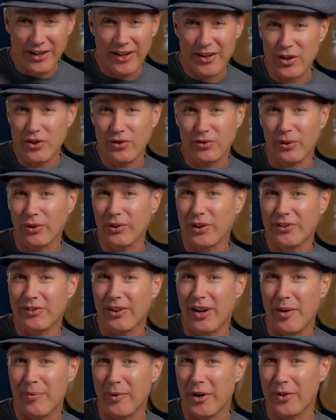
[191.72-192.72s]
I use all the
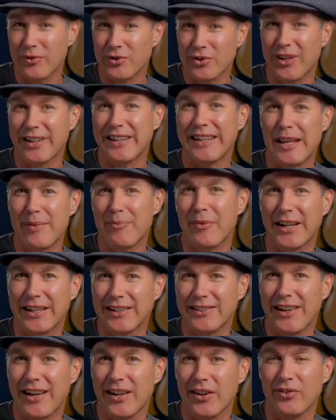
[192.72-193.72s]
time when I'm trying to get my
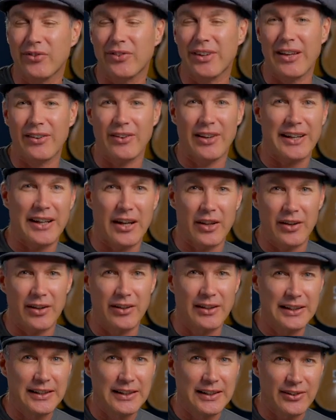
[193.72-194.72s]
guitar to sound like other
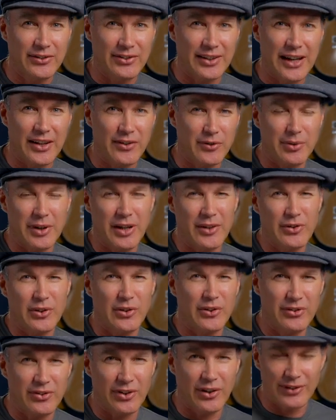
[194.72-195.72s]
sounds when I'm
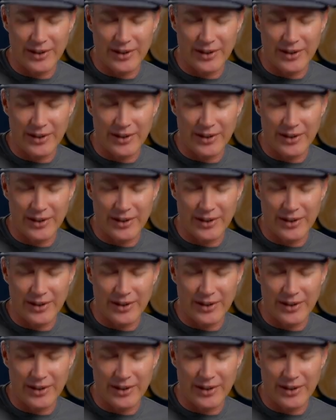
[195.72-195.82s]
doing song